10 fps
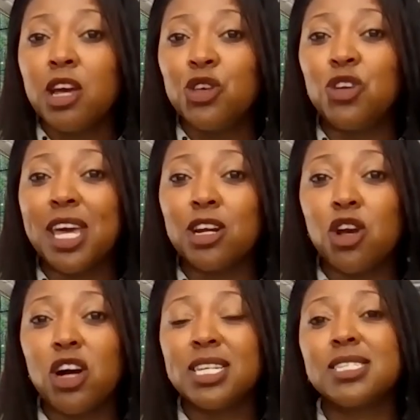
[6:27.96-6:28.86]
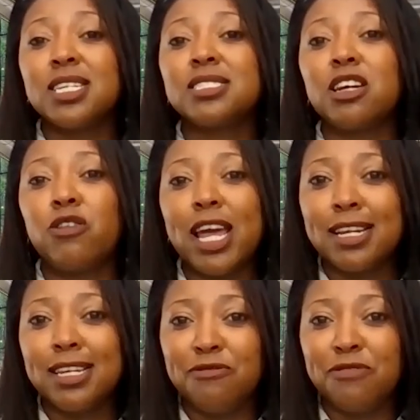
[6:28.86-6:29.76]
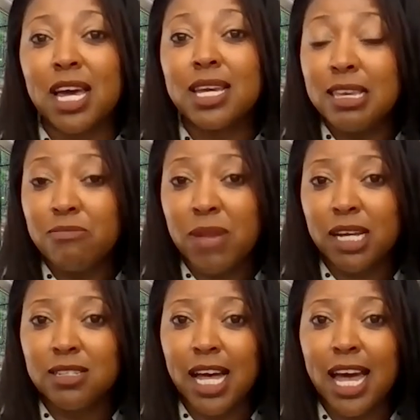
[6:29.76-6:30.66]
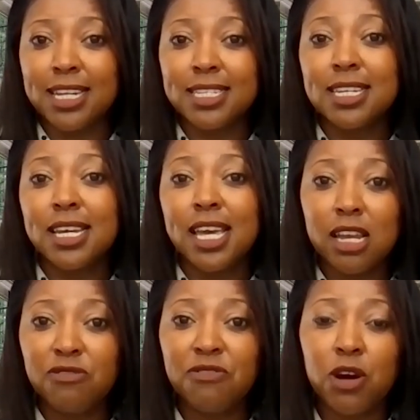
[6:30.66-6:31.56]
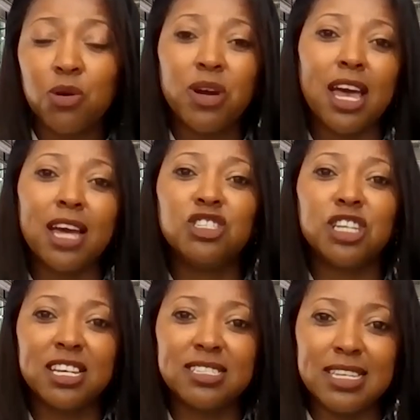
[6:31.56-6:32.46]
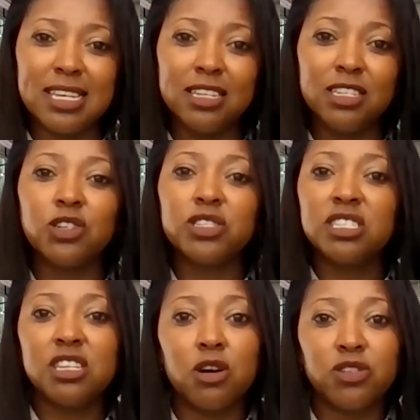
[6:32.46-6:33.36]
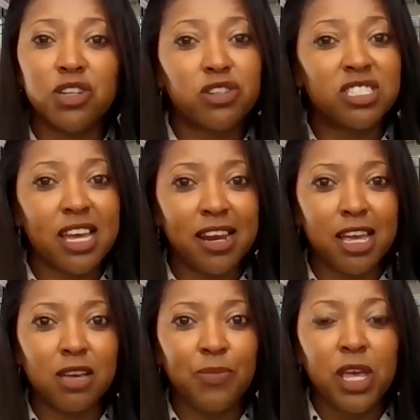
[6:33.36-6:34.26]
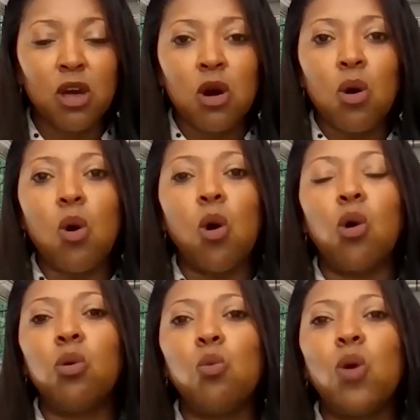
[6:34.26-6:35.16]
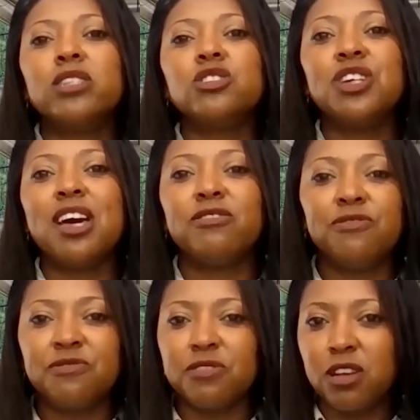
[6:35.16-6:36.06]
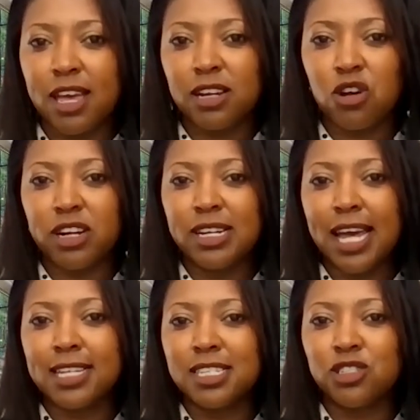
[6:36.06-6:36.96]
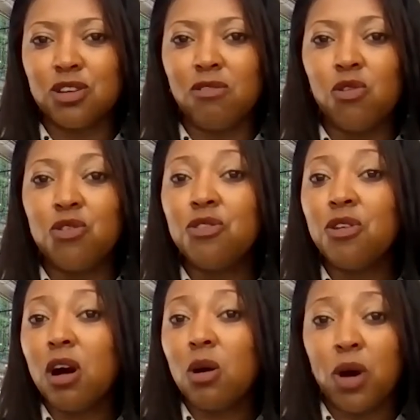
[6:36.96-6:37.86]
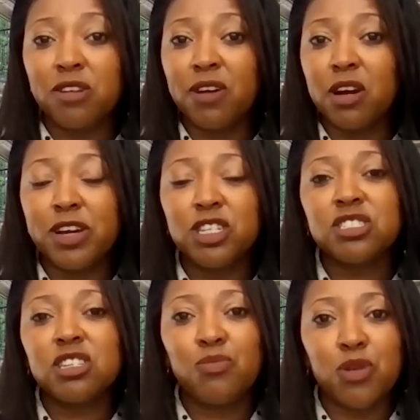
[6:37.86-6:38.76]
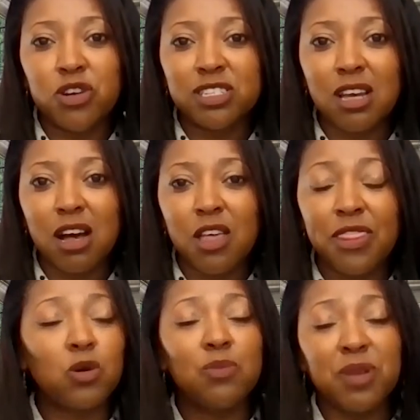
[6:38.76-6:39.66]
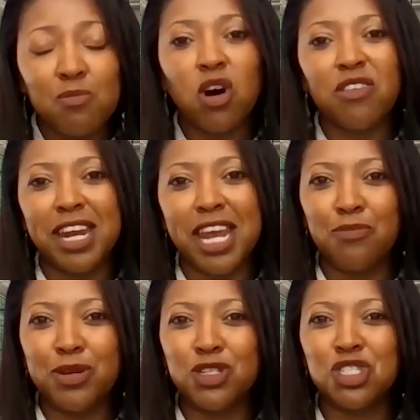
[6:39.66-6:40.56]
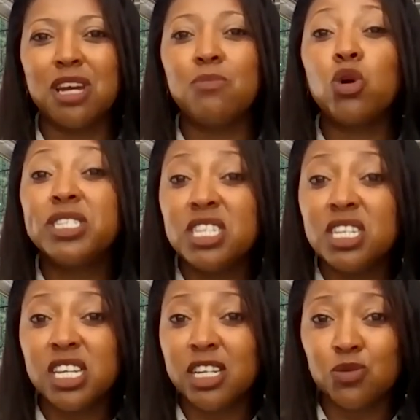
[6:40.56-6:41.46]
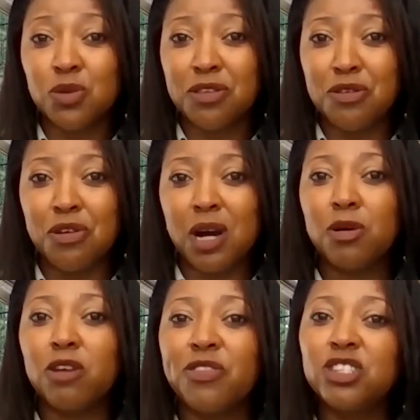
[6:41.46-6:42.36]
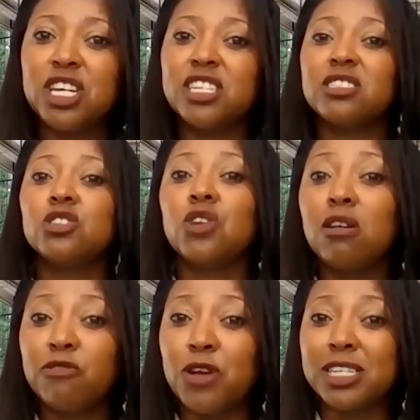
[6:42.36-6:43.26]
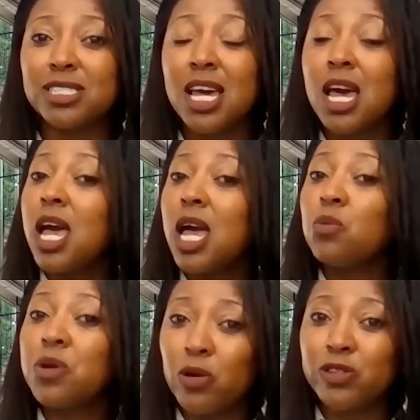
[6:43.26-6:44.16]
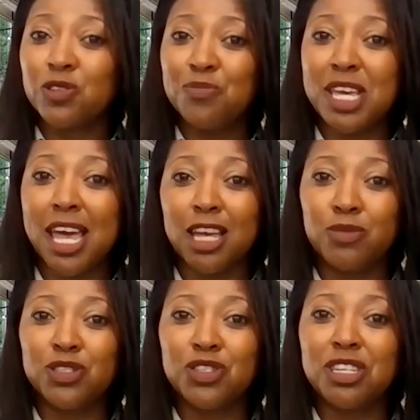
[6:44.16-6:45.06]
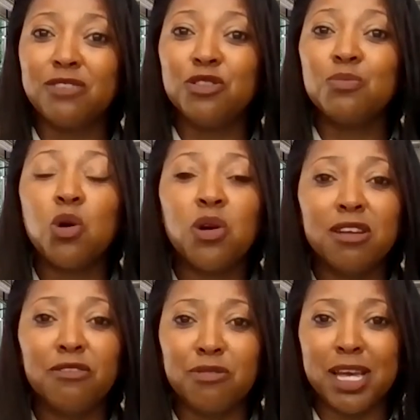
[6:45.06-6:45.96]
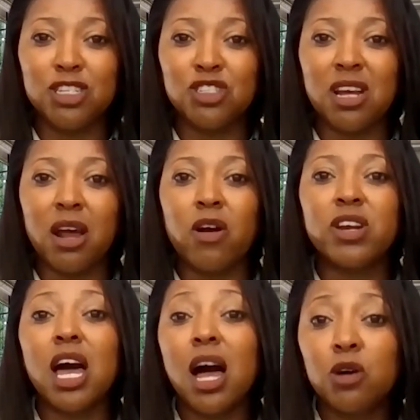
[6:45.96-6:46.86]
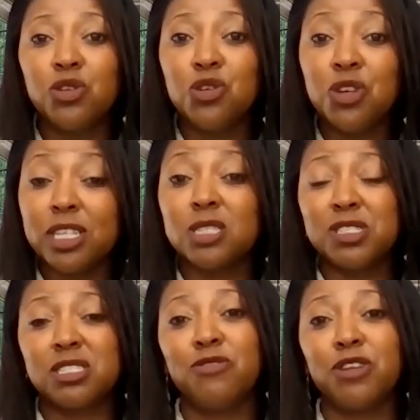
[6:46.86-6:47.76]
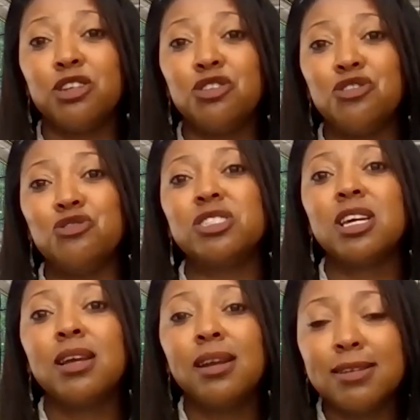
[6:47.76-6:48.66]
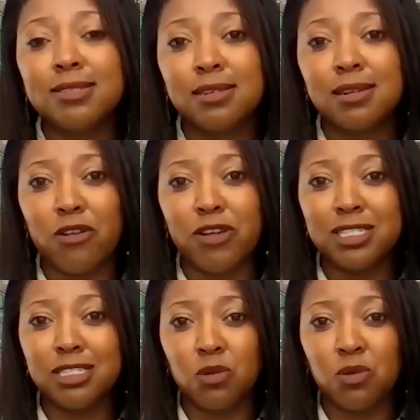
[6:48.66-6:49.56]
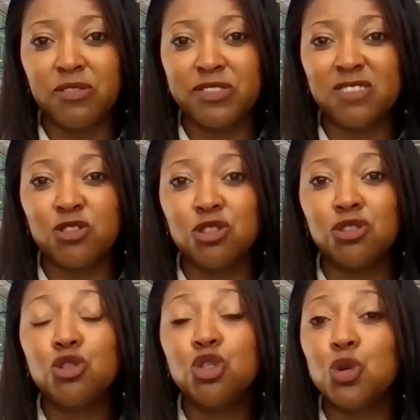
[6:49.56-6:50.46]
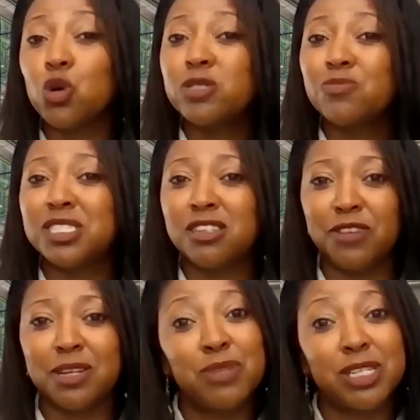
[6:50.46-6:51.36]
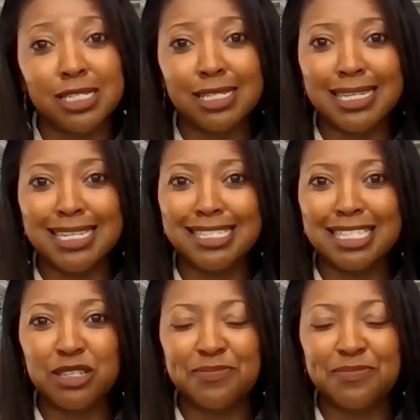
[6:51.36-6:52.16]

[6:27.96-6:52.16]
You can contact us directly via email at info@jse.co.za, or once you have gotten access of who one of our registered brokers are, they will be more than happy to share more details with you about the JSE's offerings, and will also be able to give you more information around how you can specifically use listed currency derivatives to suit your specific business needs.